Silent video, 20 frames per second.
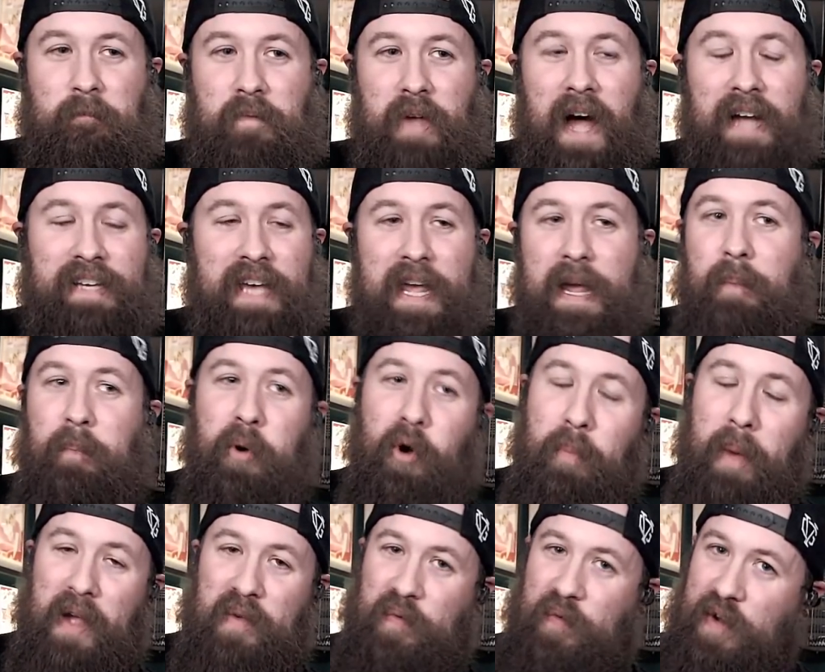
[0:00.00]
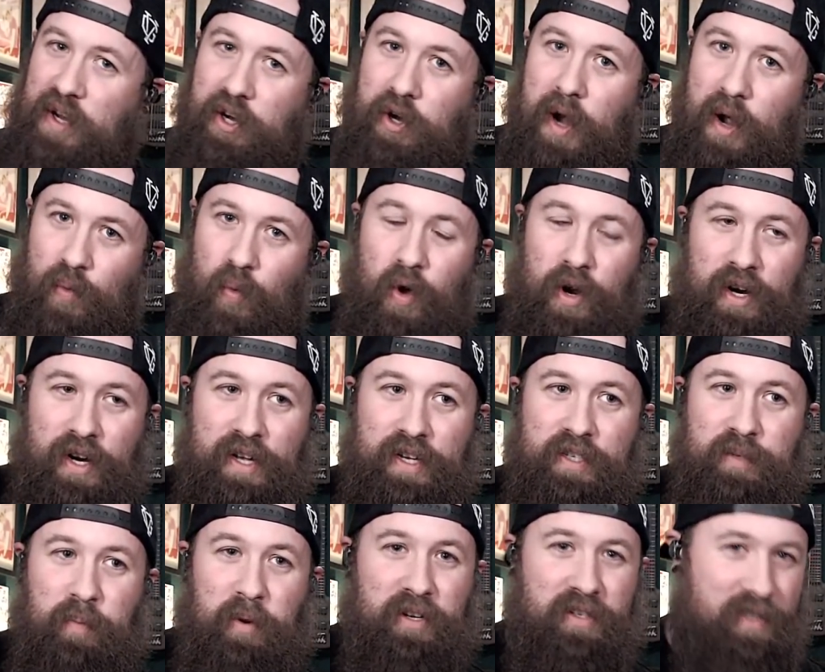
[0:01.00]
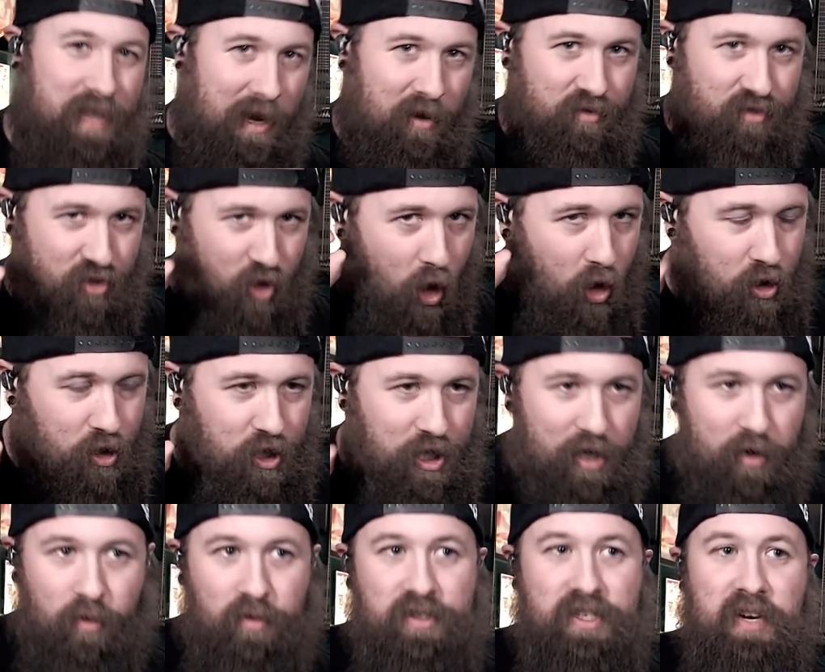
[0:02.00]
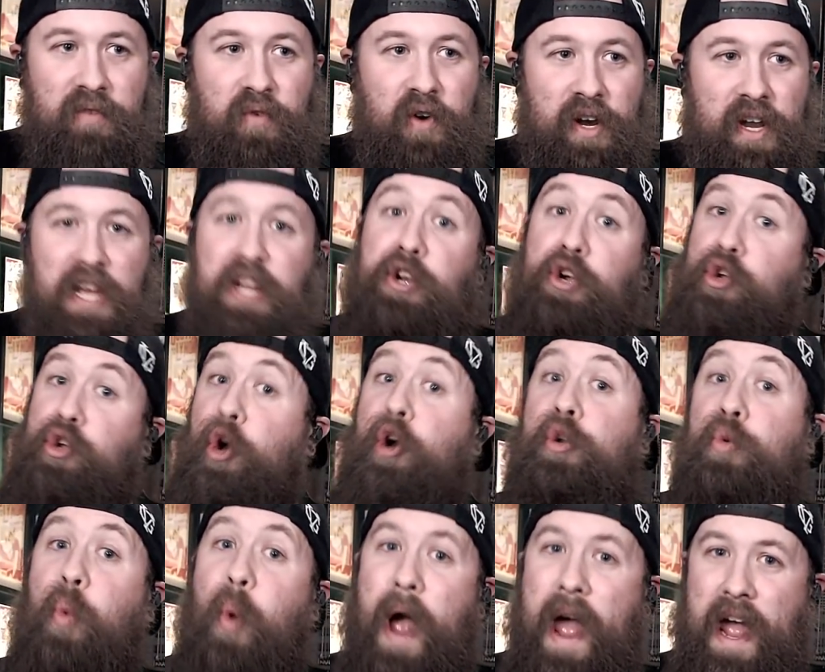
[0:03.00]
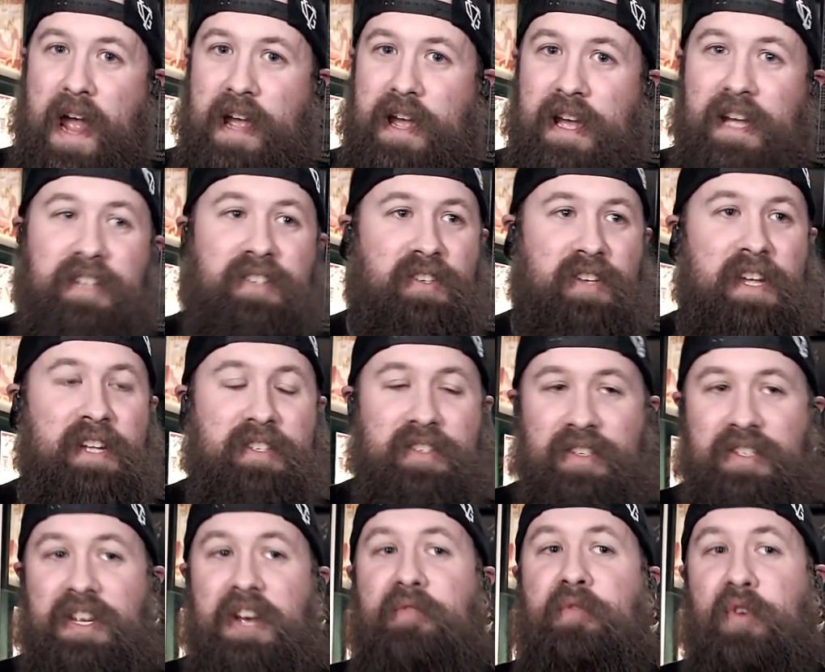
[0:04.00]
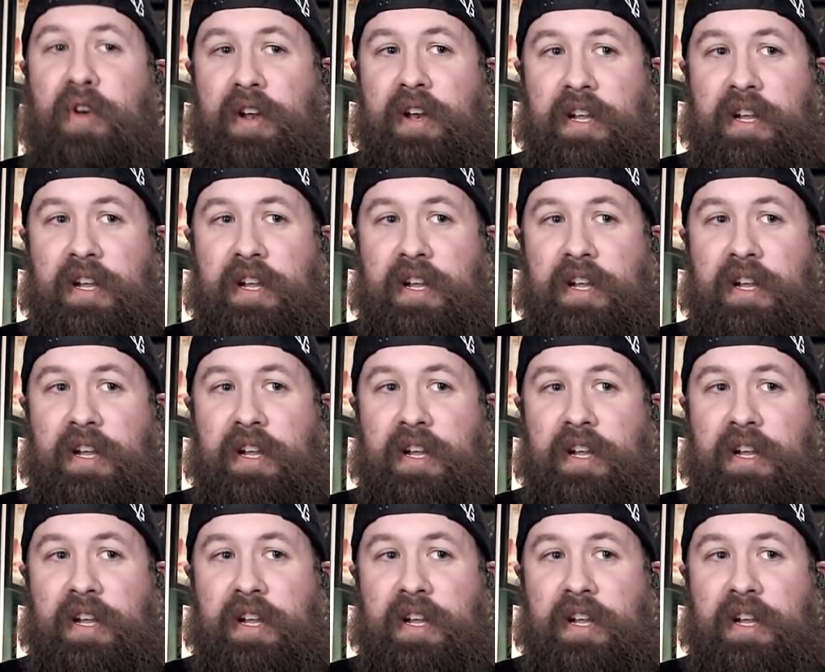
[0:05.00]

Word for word: I can't put my finger on what it is, but it sounds a little different in a good way. It's different.